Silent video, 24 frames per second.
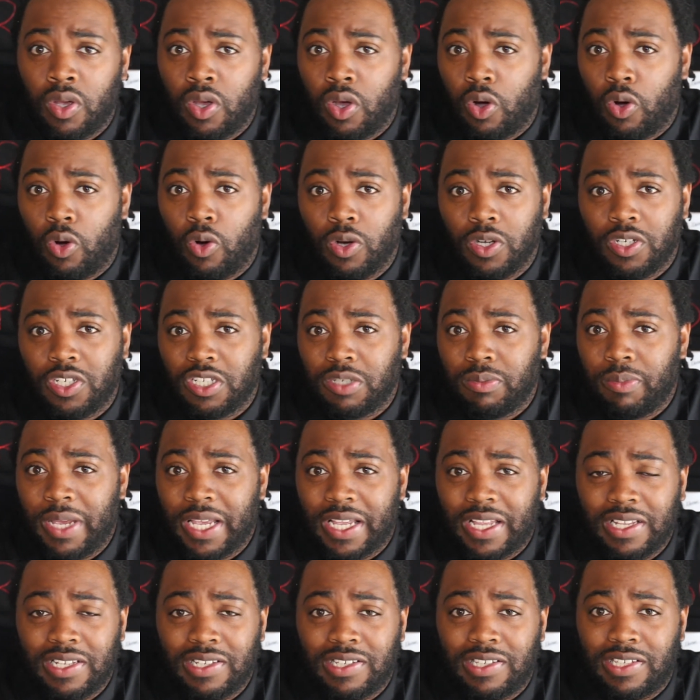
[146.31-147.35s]
or just
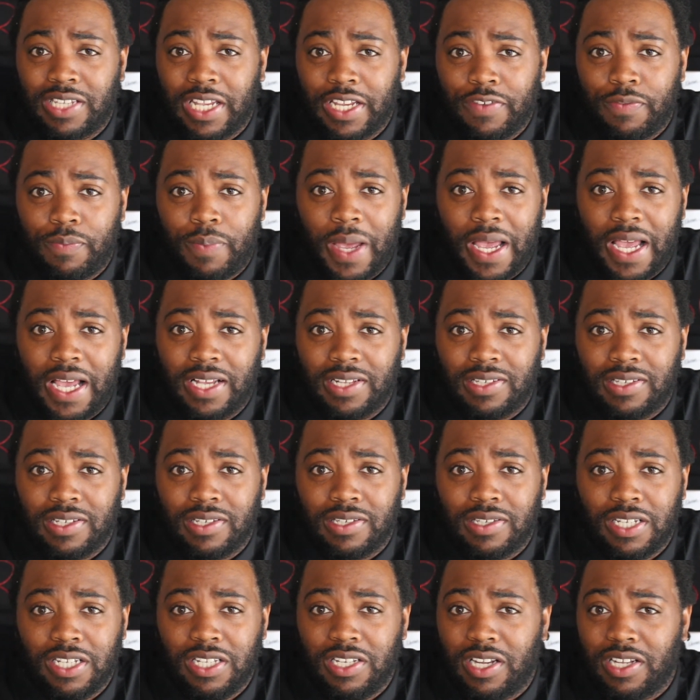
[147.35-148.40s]
making safe
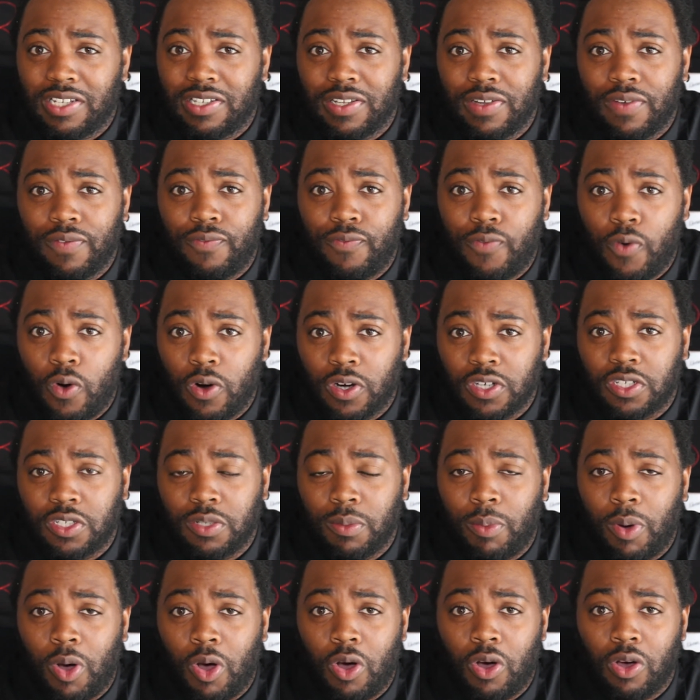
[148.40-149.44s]
passes, he doesn't force the
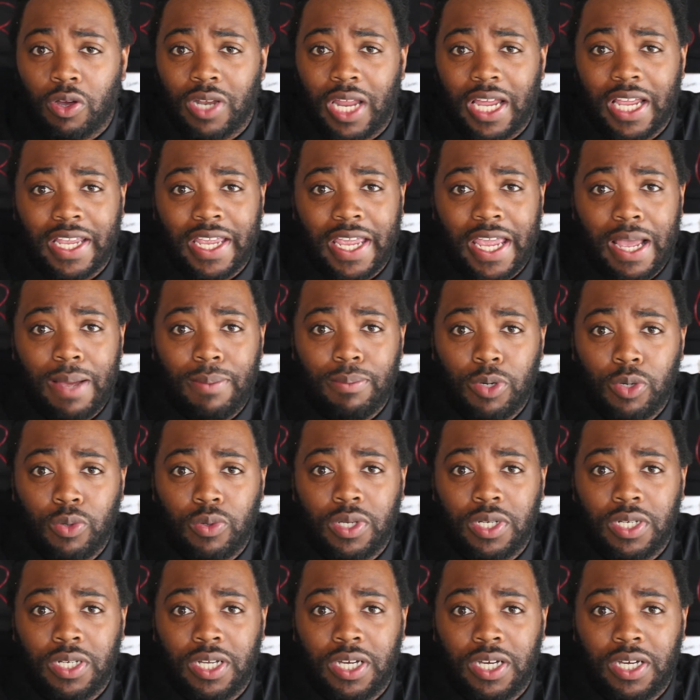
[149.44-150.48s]
ball like Cam
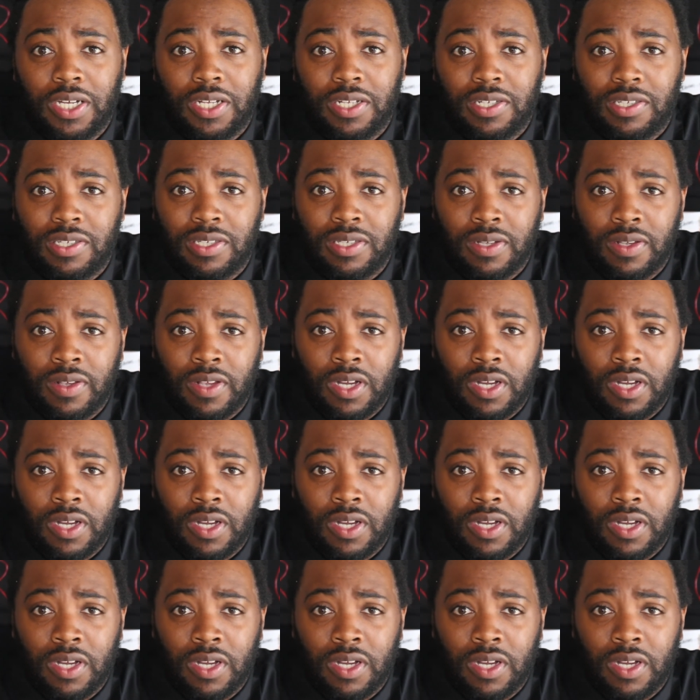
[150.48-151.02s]
Newton does.